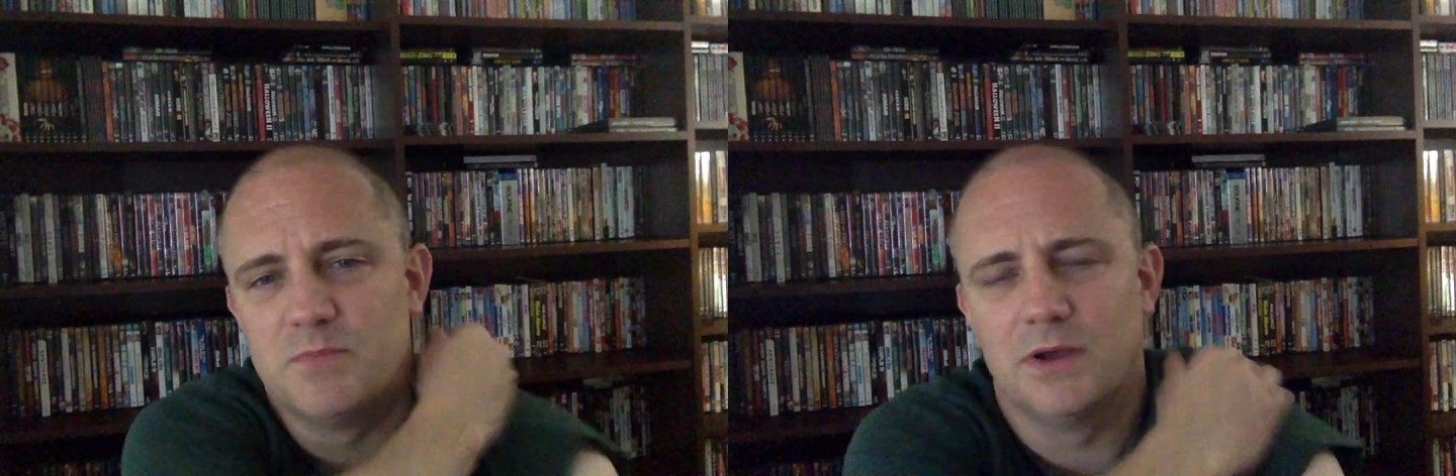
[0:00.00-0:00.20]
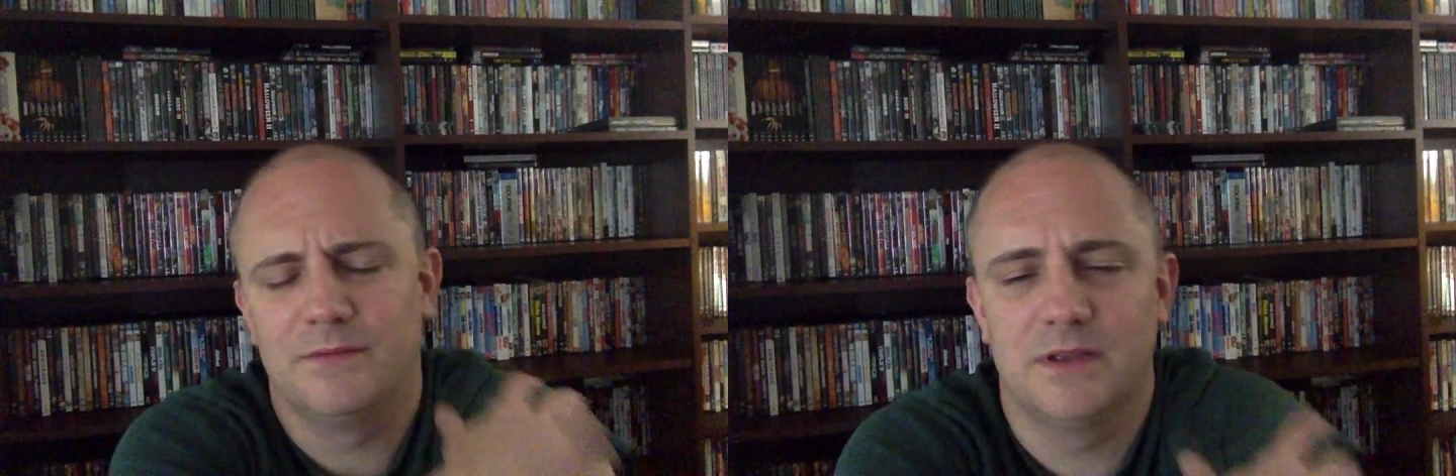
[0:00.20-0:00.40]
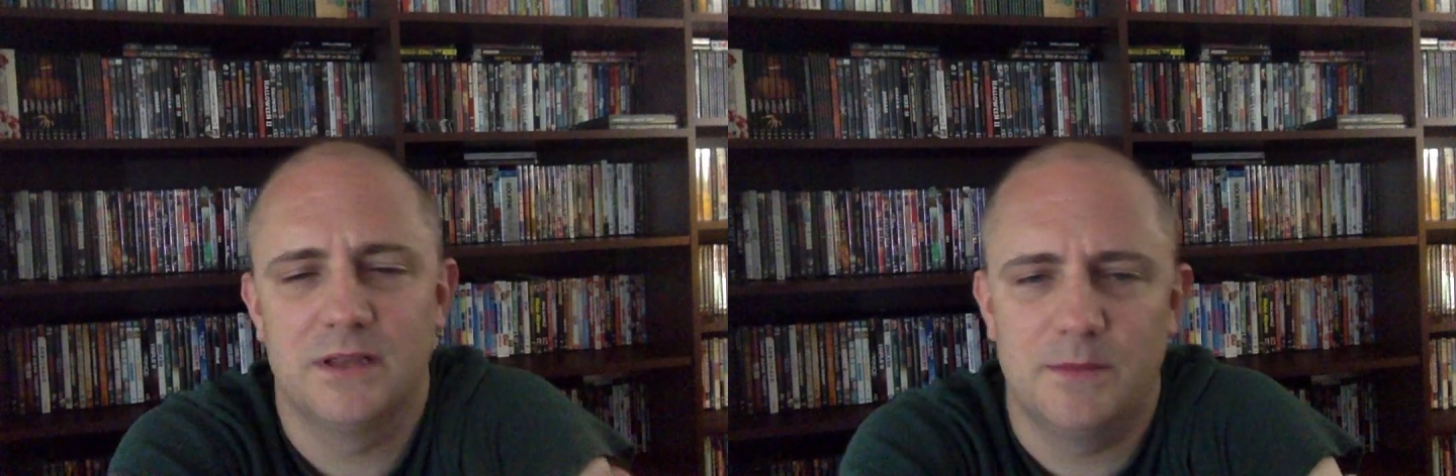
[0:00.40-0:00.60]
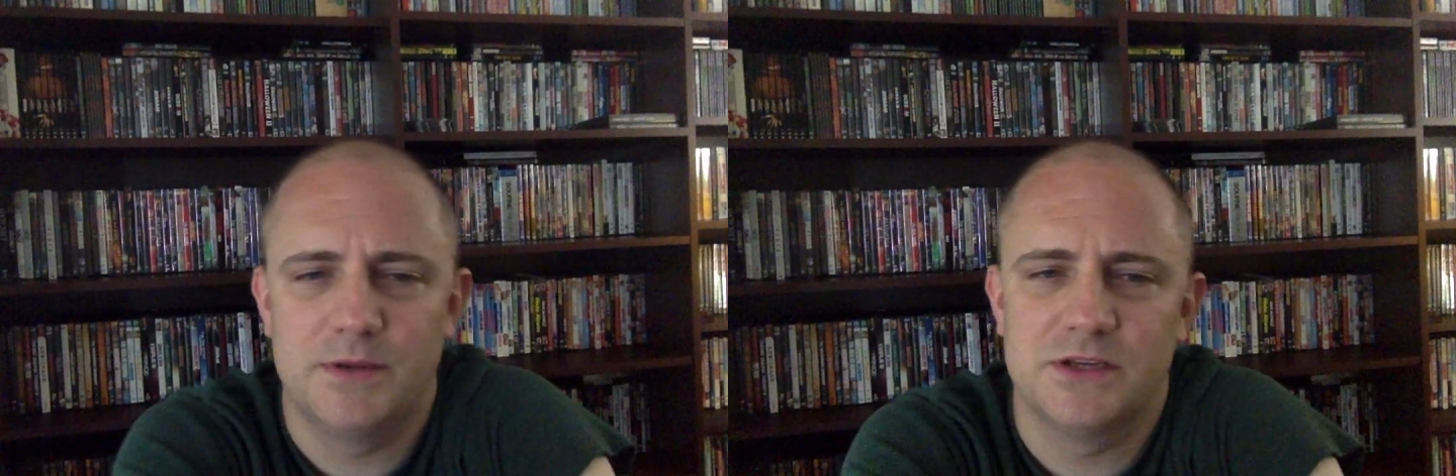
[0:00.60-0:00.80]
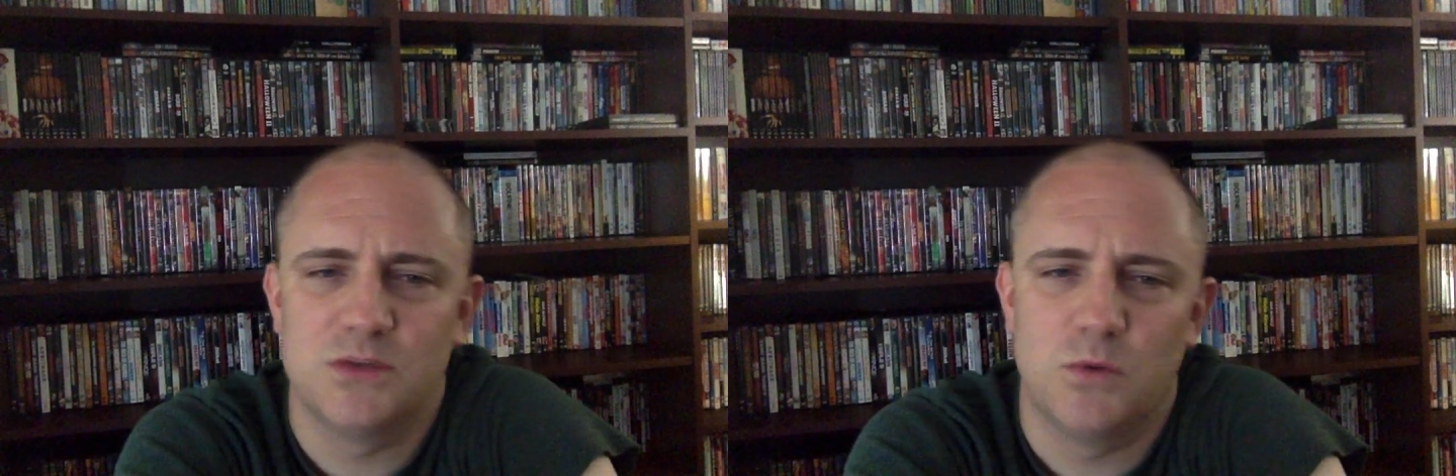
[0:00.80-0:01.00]
but
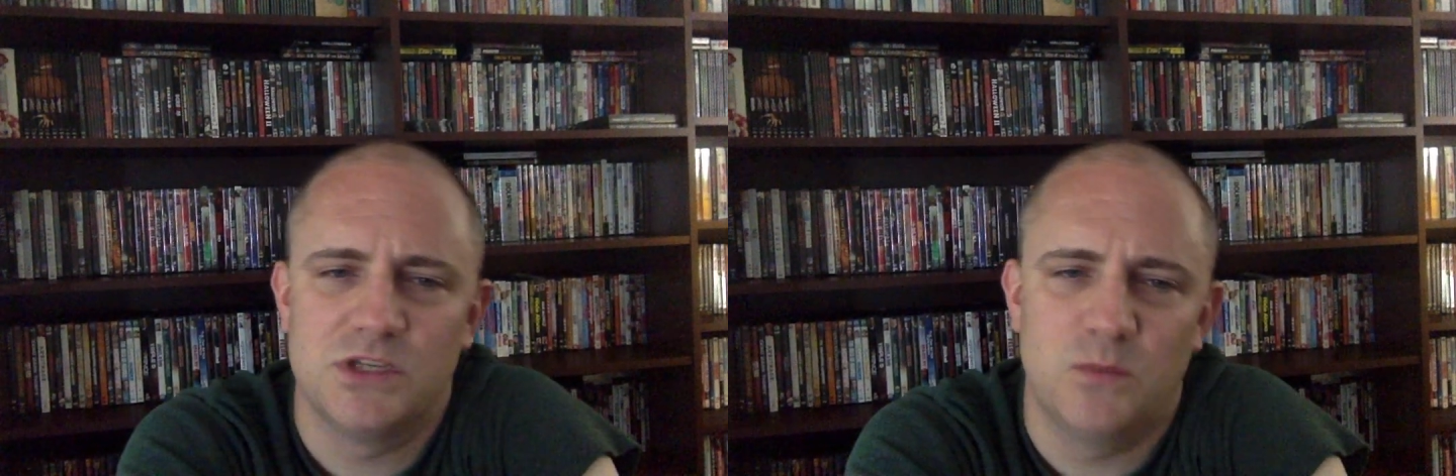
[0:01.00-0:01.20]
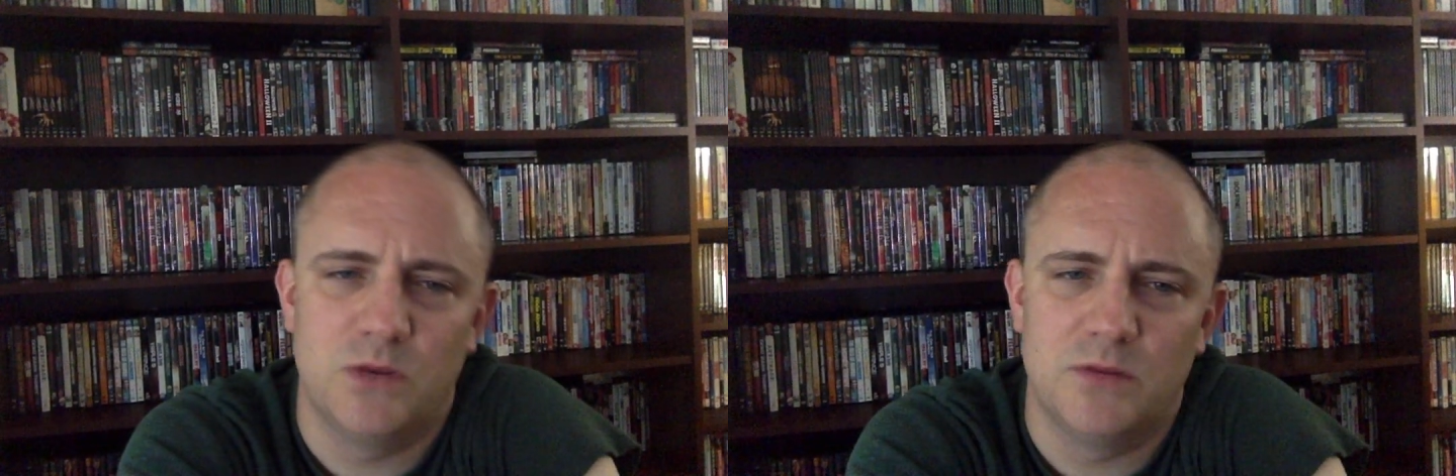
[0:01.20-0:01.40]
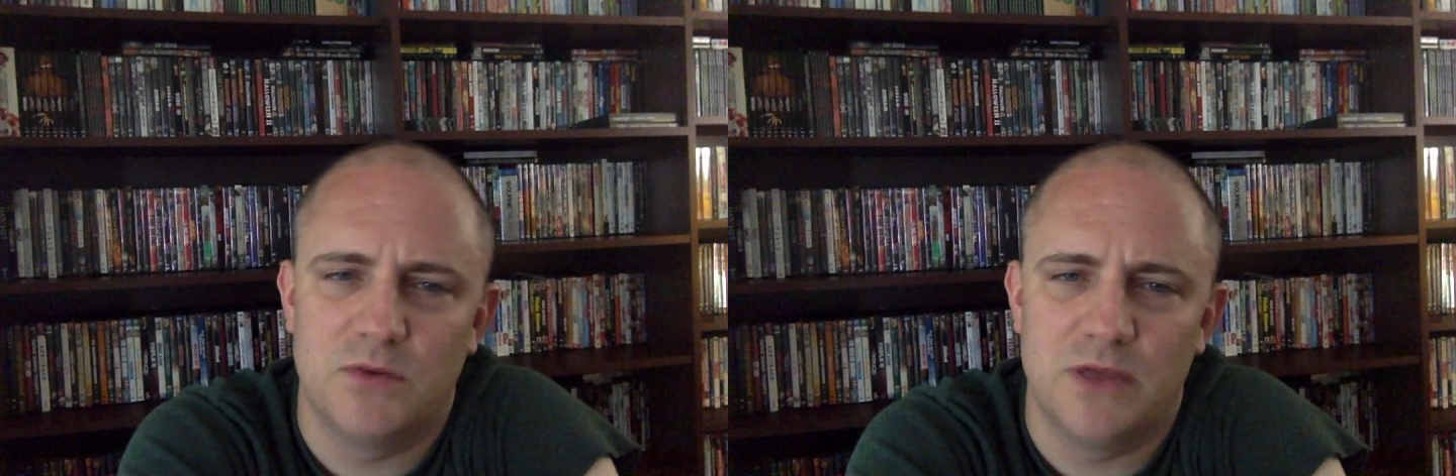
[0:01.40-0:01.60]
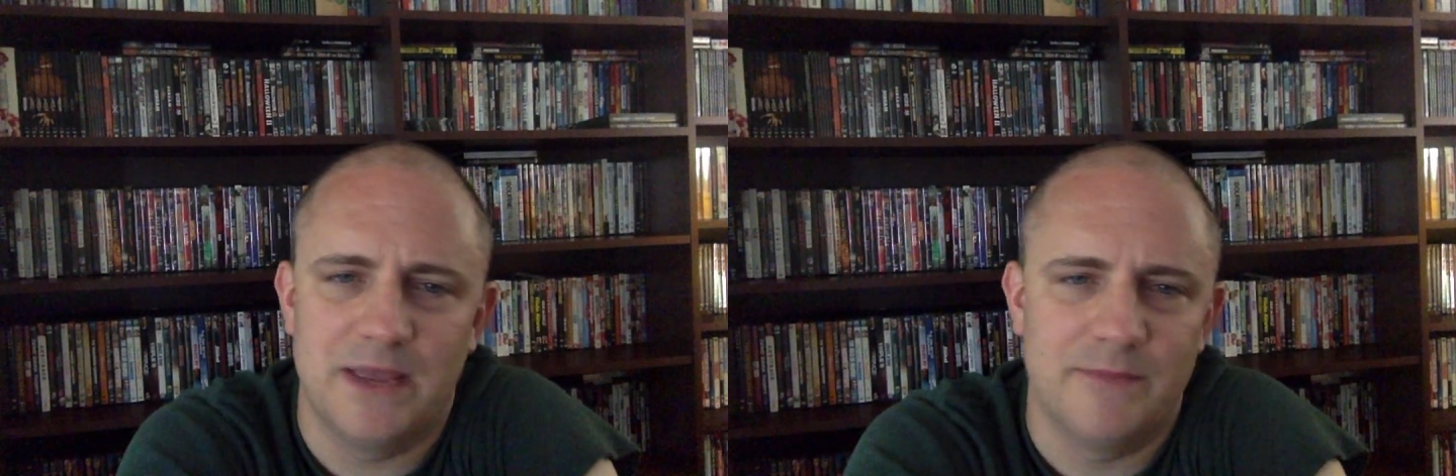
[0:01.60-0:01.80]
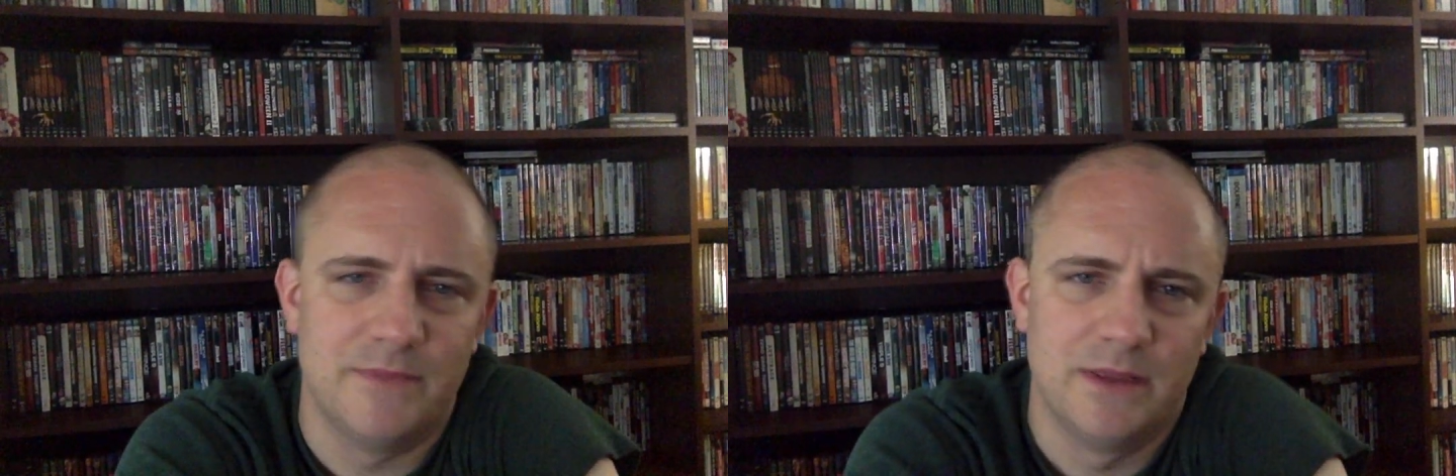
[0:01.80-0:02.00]
because it was a winnable
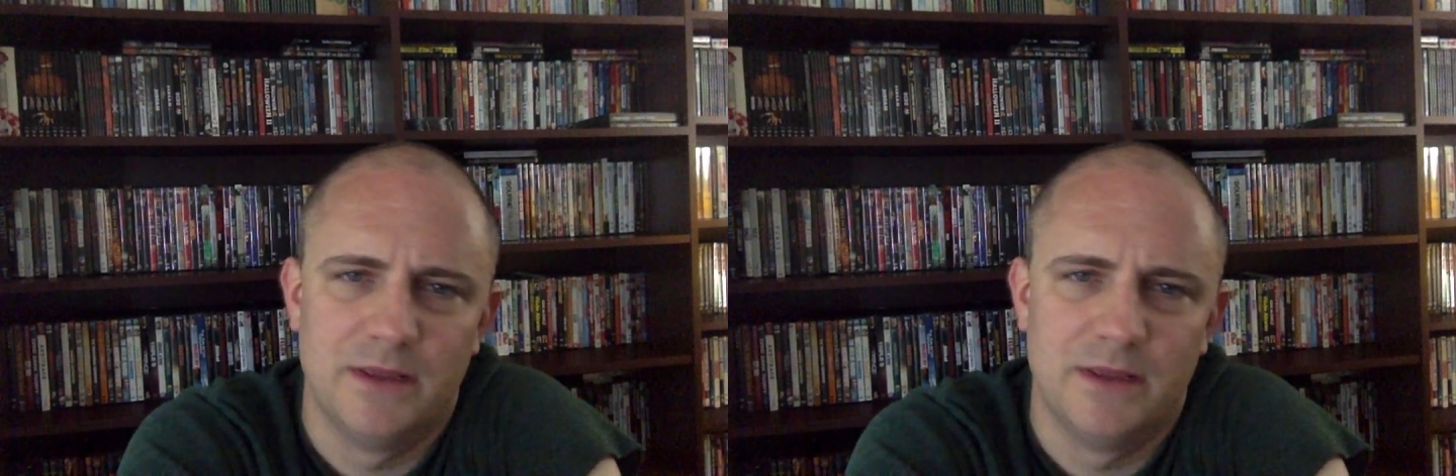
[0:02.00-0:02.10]
game.